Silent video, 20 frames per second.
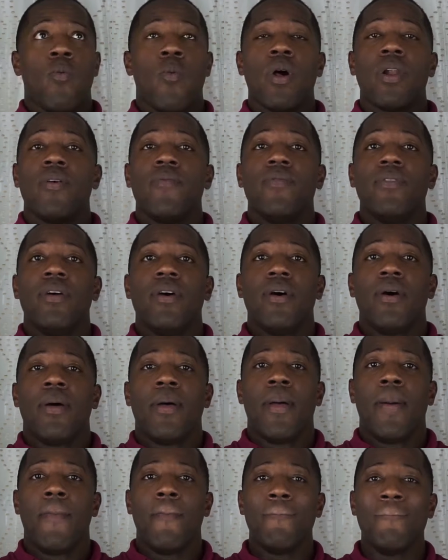One of
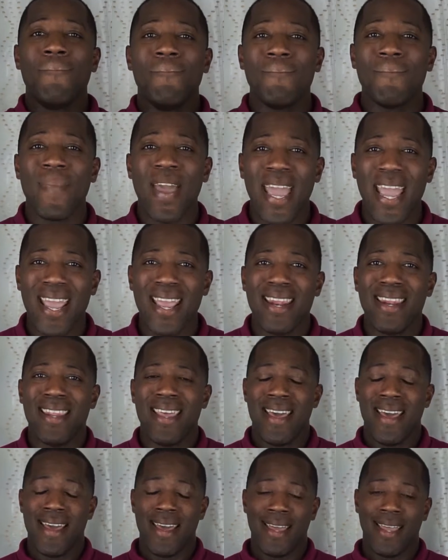the
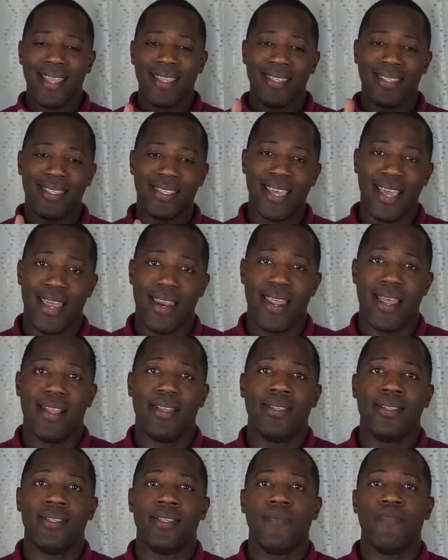main
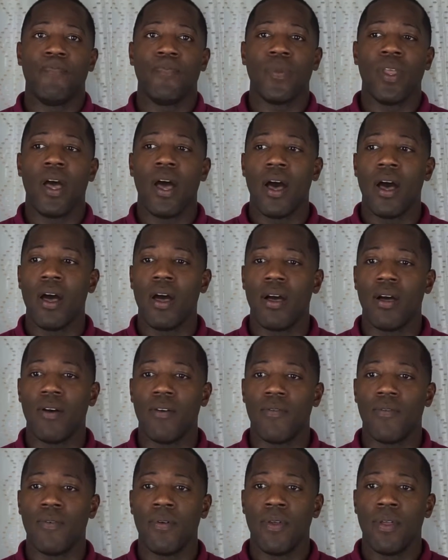tenets
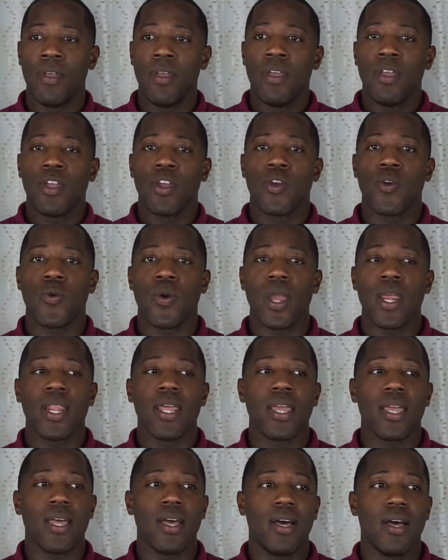of
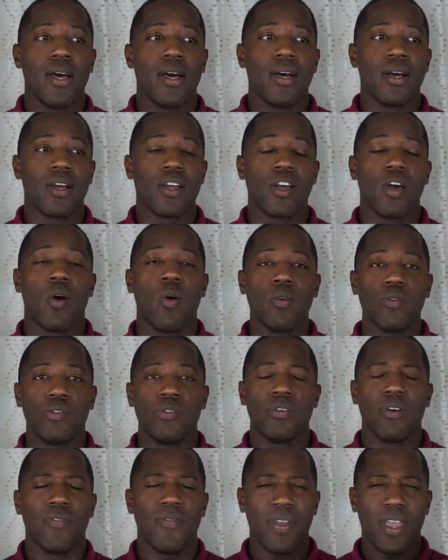creating a
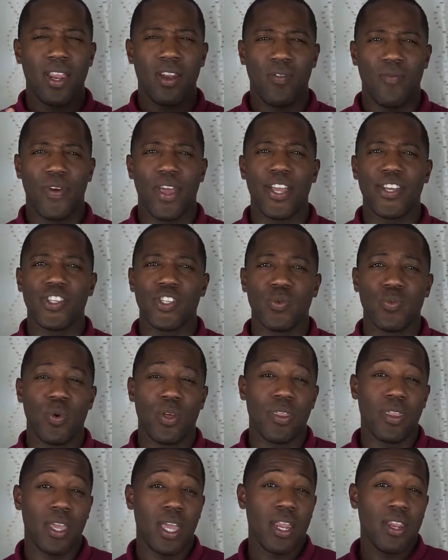culture of innovation
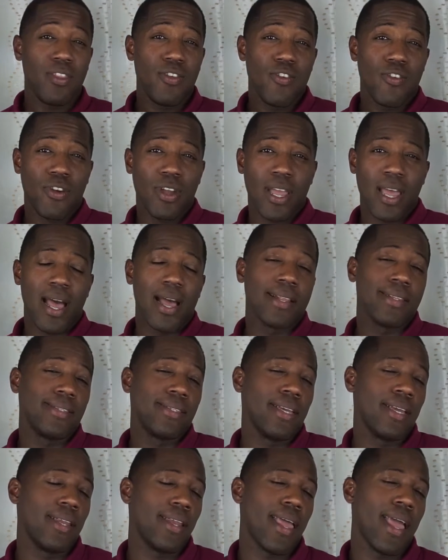within your
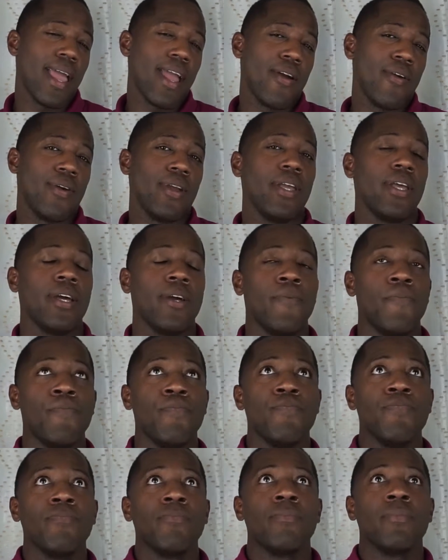content area
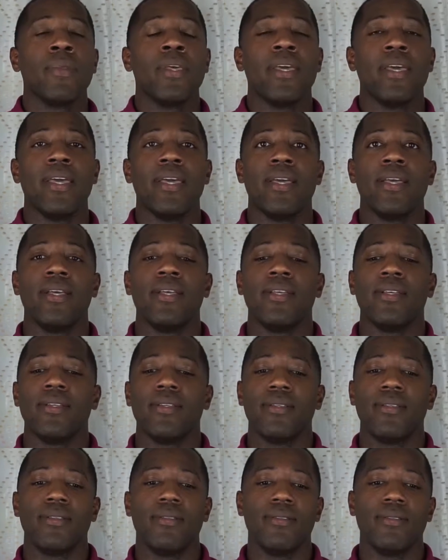
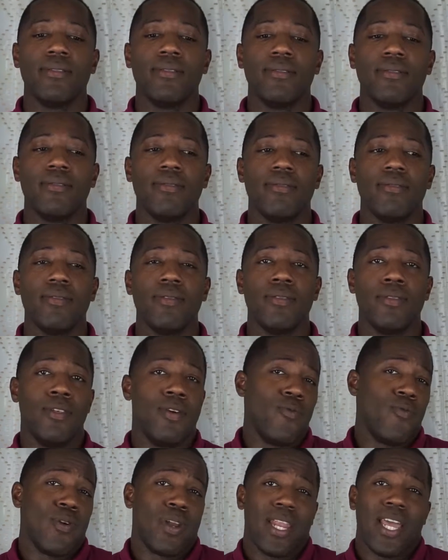is
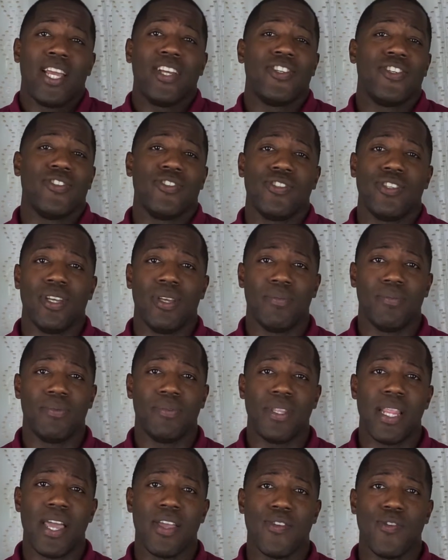the
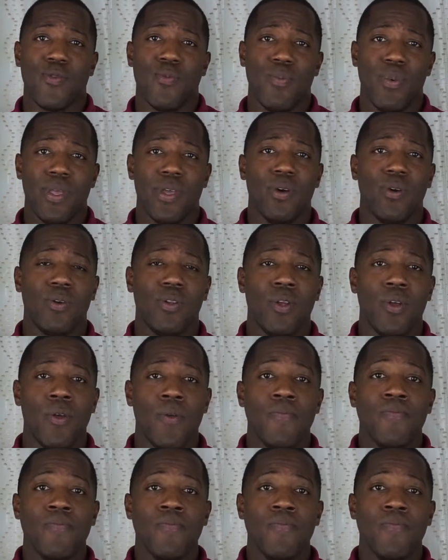relationships that you build.